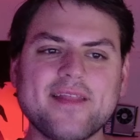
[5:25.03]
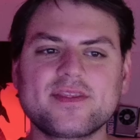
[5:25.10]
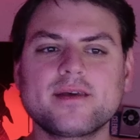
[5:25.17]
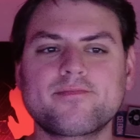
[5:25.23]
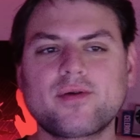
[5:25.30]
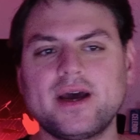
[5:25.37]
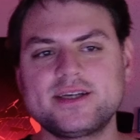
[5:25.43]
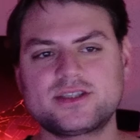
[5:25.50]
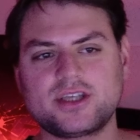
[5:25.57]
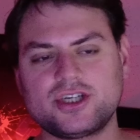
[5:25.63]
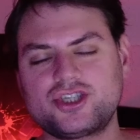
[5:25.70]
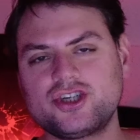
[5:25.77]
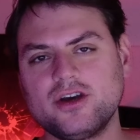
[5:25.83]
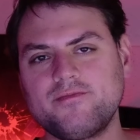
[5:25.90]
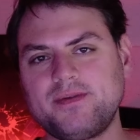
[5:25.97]
the price they
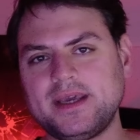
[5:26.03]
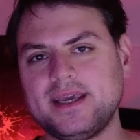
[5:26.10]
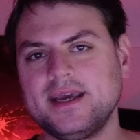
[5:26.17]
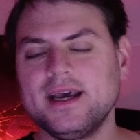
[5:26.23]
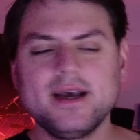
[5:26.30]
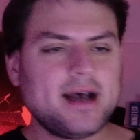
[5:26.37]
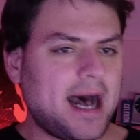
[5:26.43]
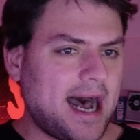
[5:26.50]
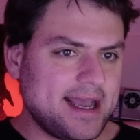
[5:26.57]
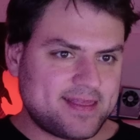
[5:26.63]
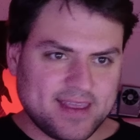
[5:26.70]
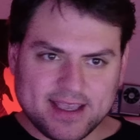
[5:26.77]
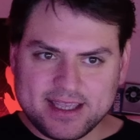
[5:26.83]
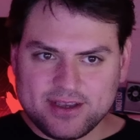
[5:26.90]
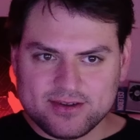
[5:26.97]
should be. I
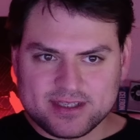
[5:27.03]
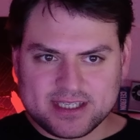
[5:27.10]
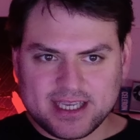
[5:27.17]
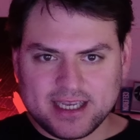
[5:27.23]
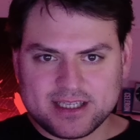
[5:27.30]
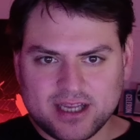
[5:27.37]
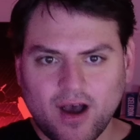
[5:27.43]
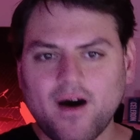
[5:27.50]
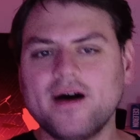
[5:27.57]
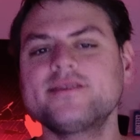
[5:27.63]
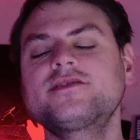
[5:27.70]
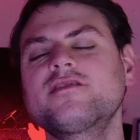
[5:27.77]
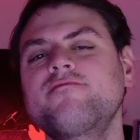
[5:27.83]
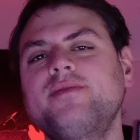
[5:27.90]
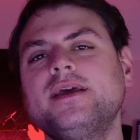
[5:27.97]
think you'd see
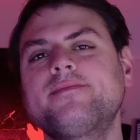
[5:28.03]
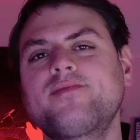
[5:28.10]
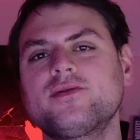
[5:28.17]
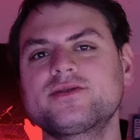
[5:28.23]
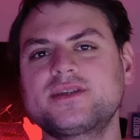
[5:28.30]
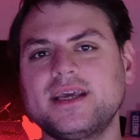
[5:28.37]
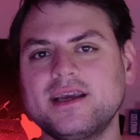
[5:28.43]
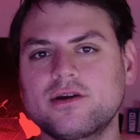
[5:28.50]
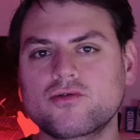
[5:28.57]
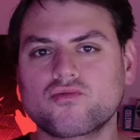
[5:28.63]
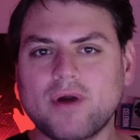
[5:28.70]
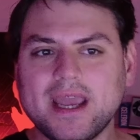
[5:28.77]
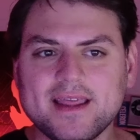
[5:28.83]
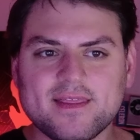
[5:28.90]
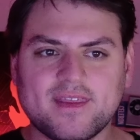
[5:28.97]
tons of people say
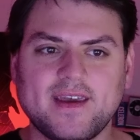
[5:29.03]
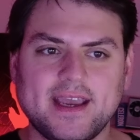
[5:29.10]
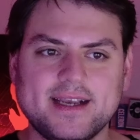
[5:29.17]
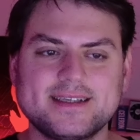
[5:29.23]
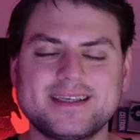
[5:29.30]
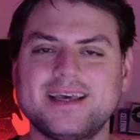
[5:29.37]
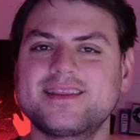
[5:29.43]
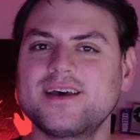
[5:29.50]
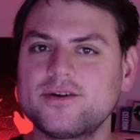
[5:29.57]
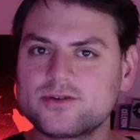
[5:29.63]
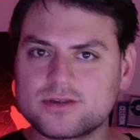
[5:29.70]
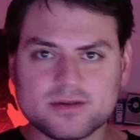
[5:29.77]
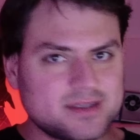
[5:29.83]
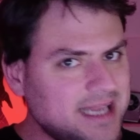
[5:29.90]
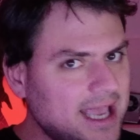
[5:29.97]
great things, and
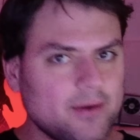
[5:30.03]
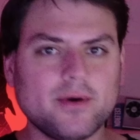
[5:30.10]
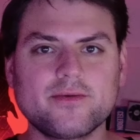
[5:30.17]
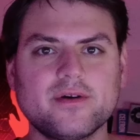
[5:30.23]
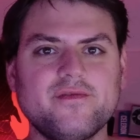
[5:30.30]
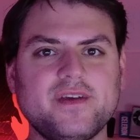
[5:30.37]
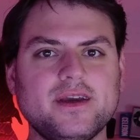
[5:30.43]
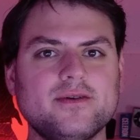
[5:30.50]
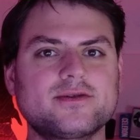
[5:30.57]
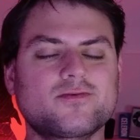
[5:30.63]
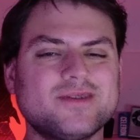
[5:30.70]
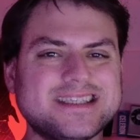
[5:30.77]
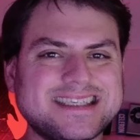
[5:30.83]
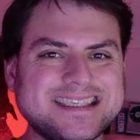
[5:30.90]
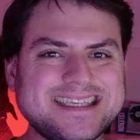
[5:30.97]
those day one reviews
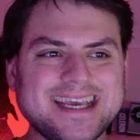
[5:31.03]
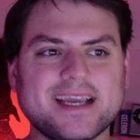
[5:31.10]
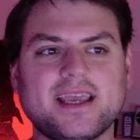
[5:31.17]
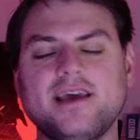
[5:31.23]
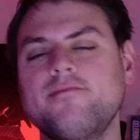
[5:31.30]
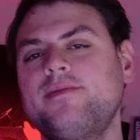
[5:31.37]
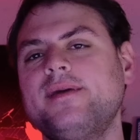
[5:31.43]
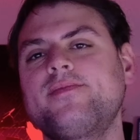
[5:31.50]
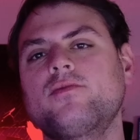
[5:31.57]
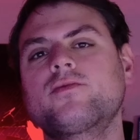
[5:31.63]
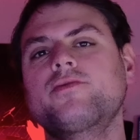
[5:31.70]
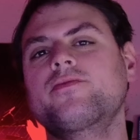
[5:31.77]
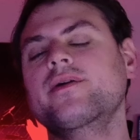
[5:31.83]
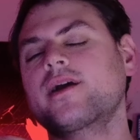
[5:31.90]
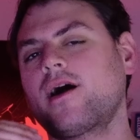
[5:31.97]
would stick and people
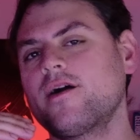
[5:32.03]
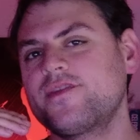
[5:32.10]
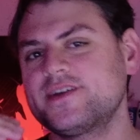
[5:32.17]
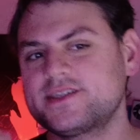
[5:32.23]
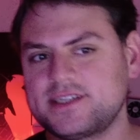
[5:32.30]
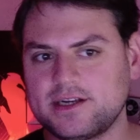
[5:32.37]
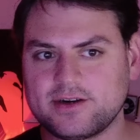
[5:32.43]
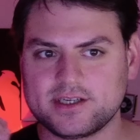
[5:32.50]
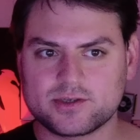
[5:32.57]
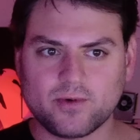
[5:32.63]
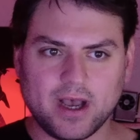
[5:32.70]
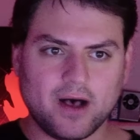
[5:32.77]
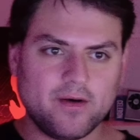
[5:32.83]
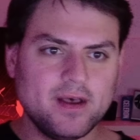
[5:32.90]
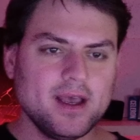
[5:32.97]
would regard the series
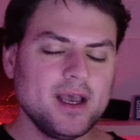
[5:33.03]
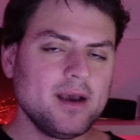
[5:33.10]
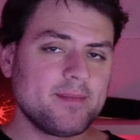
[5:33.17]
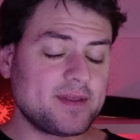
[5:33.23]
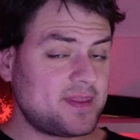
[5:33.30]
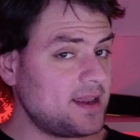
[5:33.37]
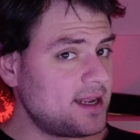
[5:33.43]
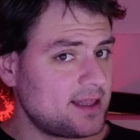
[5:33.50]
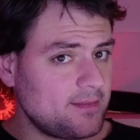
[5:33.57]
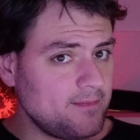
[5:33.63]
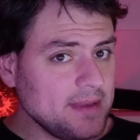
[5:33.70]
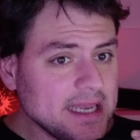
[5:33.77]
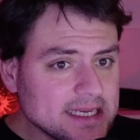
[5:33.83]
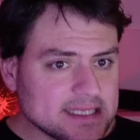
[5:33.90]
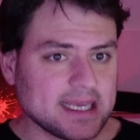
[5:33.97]
well. But then in the
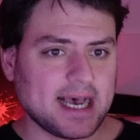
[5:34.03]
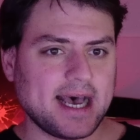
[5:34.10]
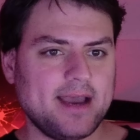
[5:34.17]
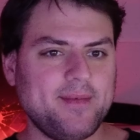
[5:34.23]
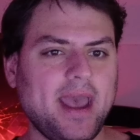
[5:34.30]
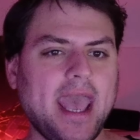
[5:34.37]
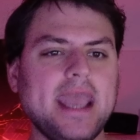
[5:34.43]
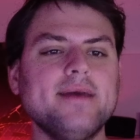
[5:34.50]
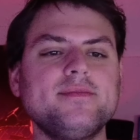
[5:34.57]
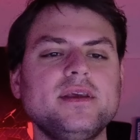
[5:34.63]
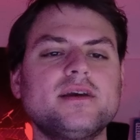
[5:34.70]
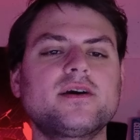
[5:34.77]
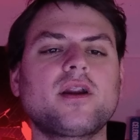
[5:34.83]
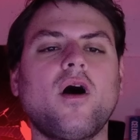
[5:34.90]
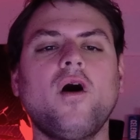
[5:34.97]
meantime,
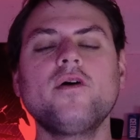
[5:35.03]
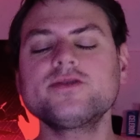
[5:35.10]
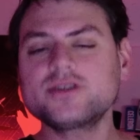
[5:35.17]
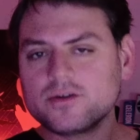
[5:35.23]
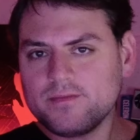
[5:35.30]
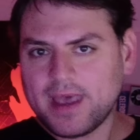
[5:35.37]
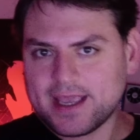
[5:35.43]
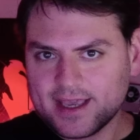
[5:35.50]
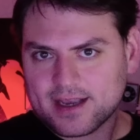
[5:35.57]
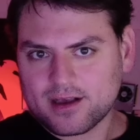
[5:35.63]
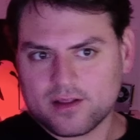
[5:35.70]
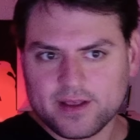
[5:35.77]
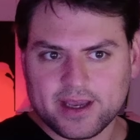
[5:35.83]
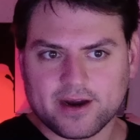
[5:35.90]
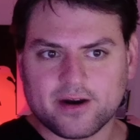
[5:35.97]
AMD could also make it
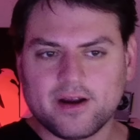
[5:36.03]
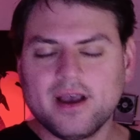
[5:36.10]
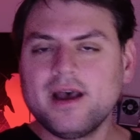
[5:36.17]
clear